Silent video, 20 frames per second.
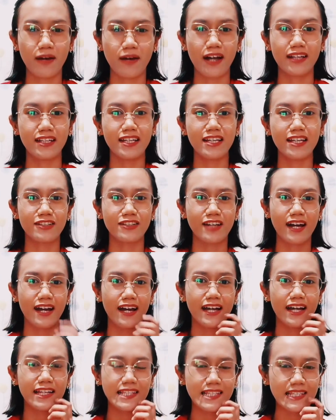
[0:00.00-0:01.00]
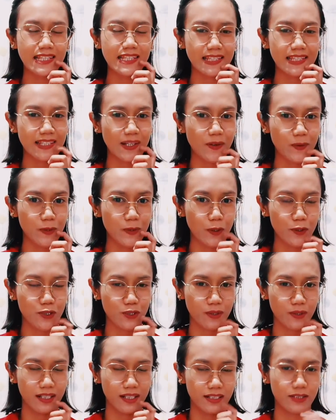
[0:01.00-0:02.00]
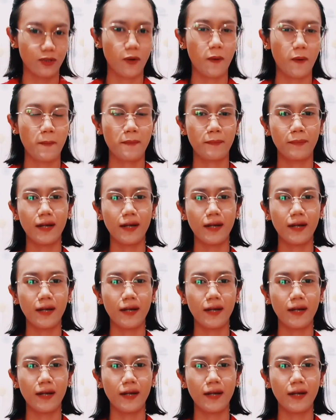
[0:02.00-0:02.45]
money, right? Ako daw sweldo.